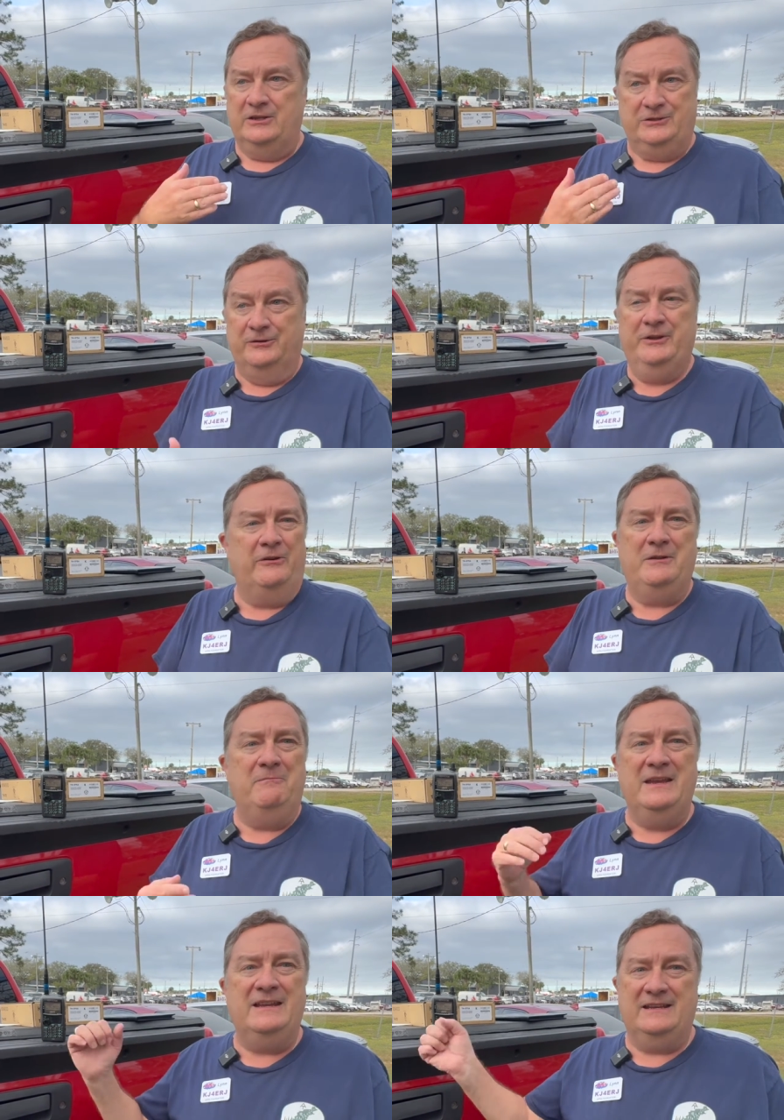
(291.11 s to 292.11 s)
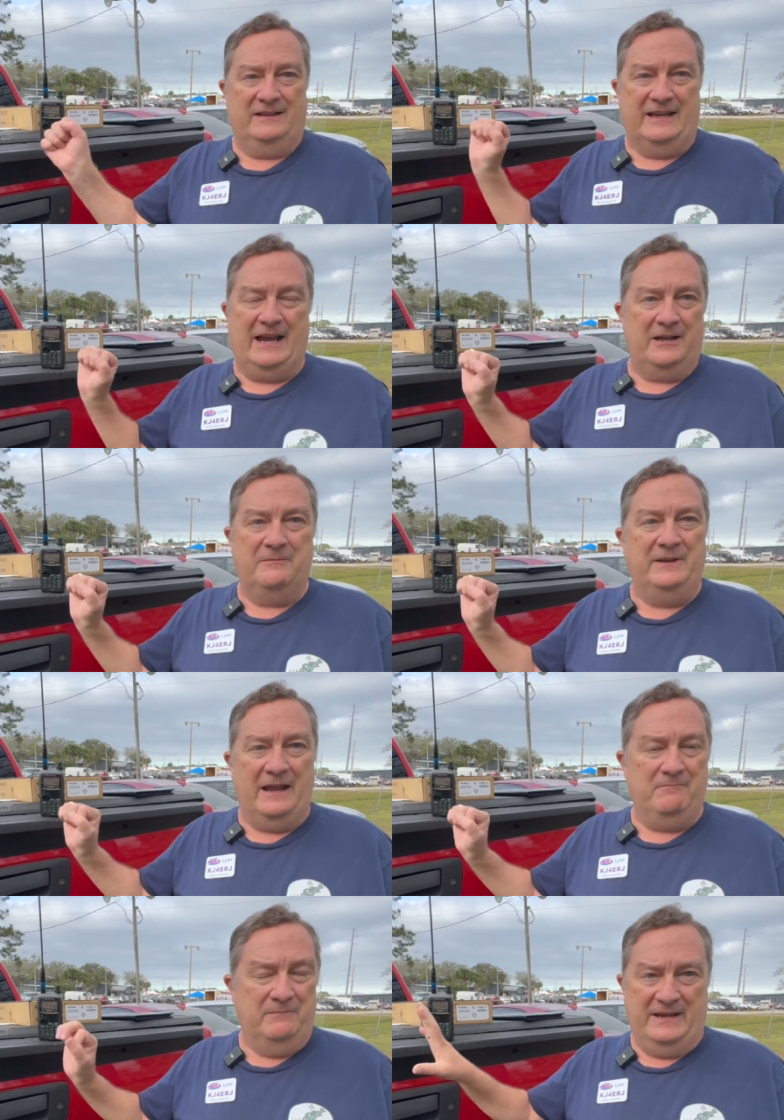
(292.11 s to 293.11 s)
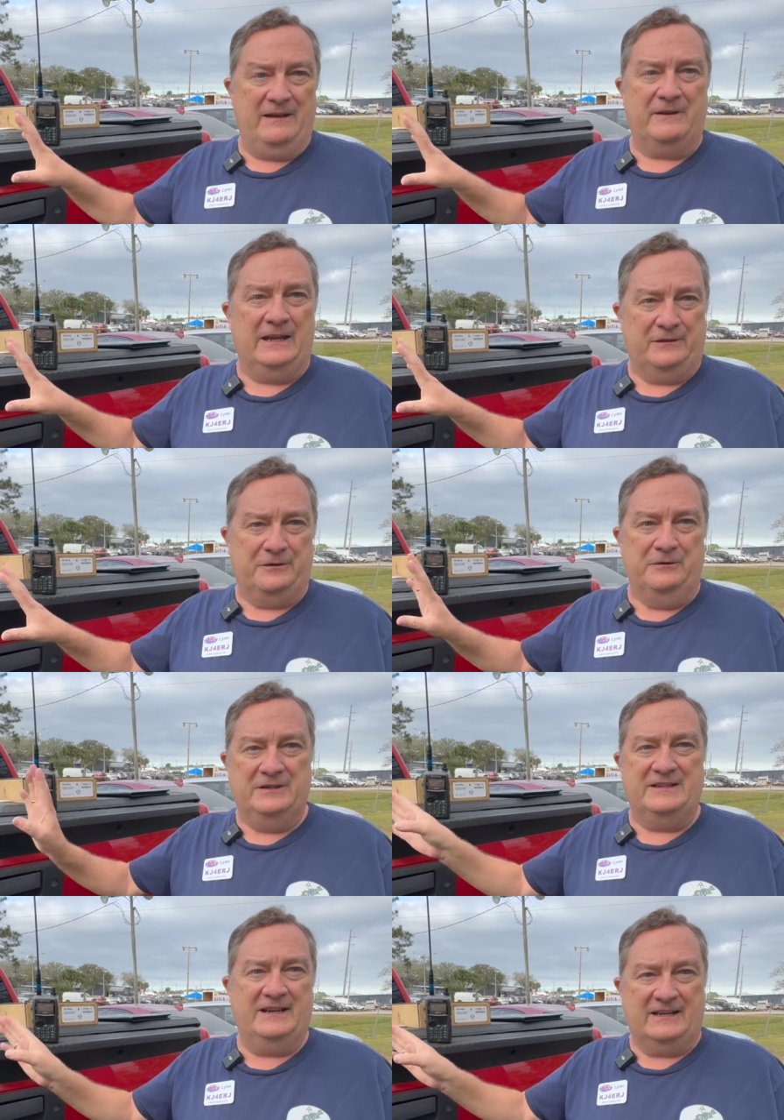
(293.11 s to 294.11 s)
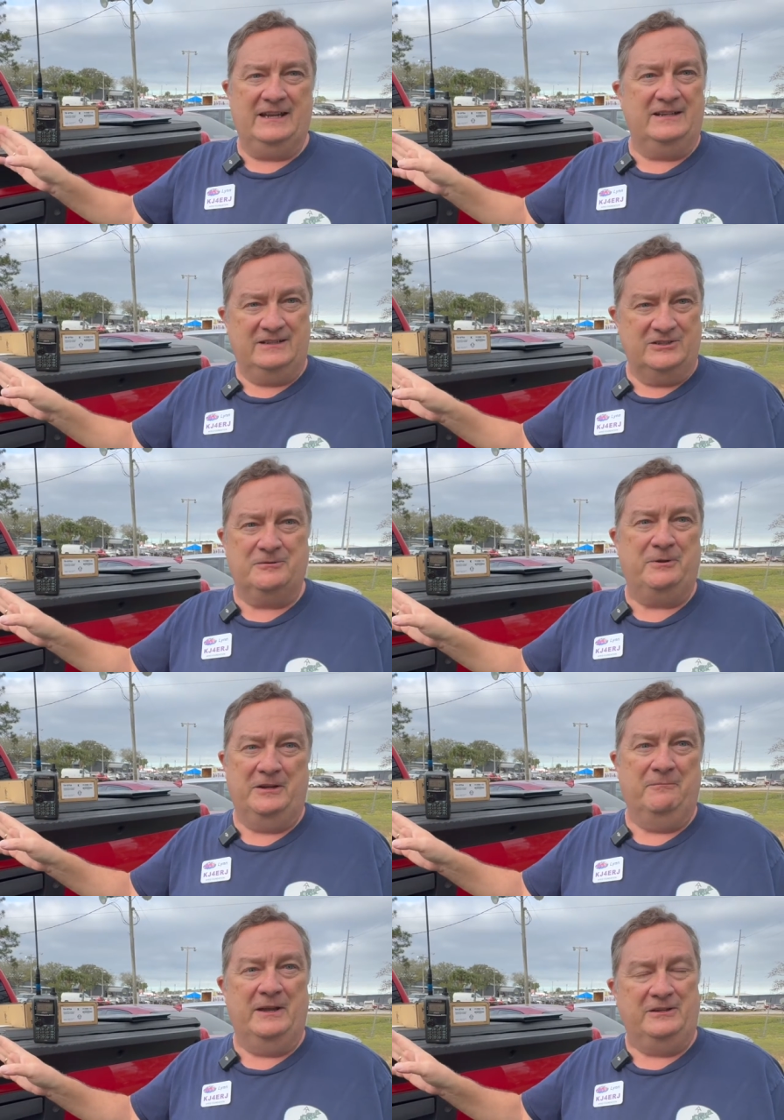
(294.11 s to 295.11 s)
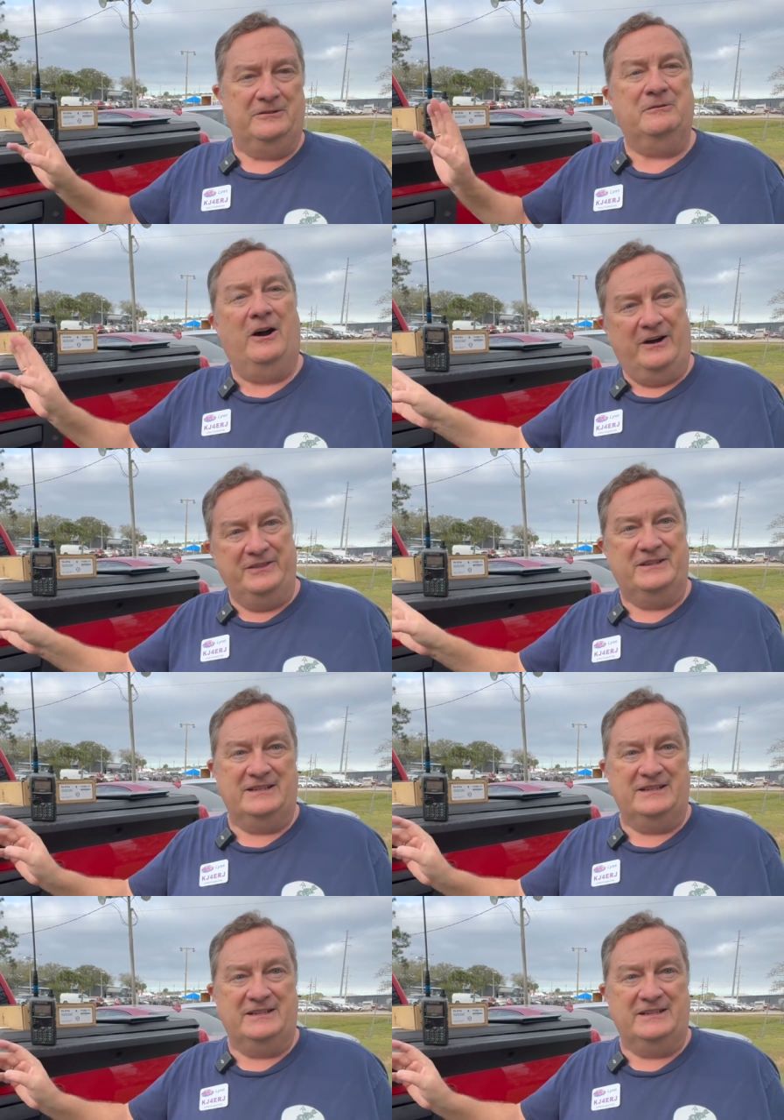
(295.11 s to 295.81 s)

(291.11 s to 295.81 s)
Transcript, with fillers: you'll know immediately how to na navigate through the dedicated digipeater menu on the